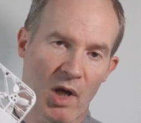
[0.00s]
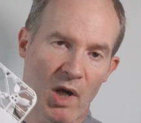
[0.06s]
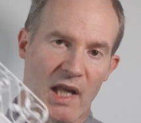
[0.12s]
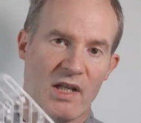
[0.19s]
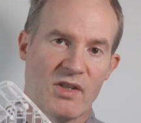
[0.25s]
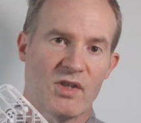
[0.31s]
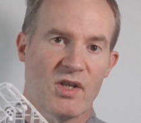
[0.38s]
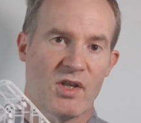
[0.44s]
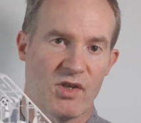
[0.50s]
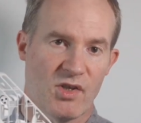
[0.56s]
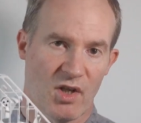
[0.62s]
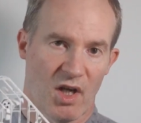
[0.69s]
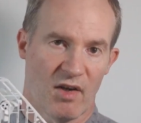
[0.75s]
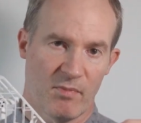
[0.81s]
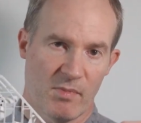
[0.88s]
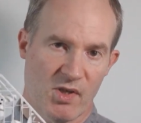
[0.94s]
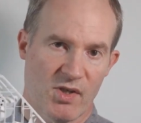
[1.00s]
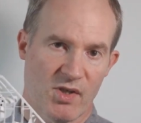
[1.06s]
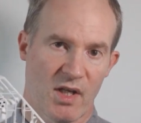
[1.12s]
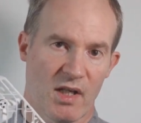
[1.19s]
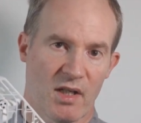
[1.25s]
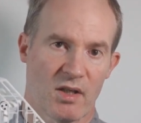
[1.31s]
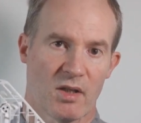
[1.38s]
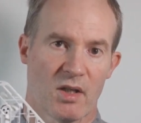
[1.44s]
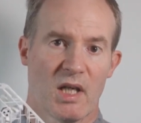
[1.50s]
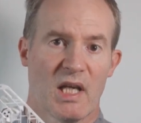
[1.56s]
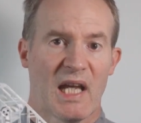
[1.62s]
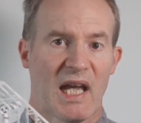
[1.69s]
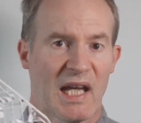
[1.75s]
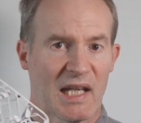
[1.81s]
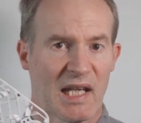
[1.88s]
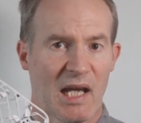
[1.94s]
related daft mistake.
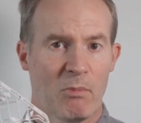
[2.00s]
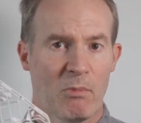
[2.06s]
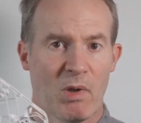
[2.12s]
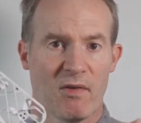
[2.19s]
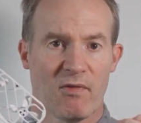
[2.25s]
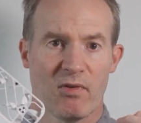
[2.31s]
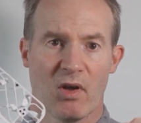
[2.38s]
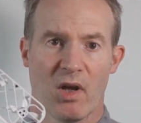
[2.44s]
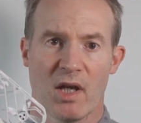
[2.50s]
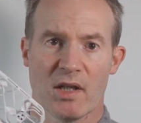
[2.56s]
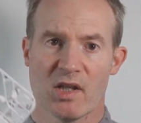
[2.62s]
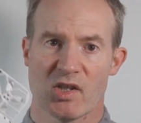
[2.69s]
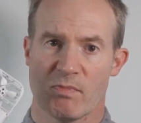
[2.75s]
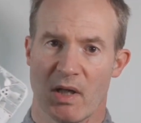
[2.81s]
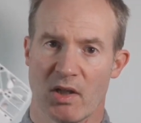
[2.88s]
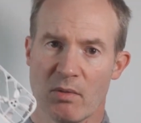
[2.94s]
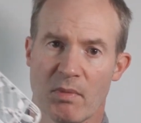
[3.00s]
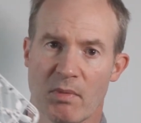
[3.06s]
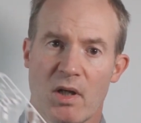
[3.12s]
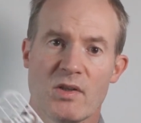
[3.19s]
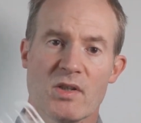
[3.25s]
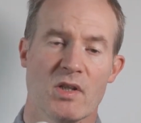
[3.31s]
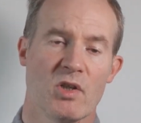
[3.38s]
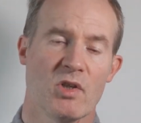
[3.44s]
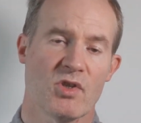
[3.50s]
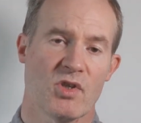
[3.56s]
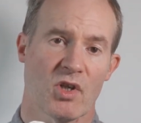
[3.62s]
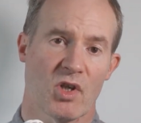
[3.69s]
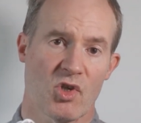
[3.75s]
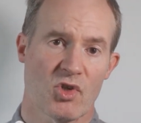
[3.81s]
Again, when flying this manual mode and using the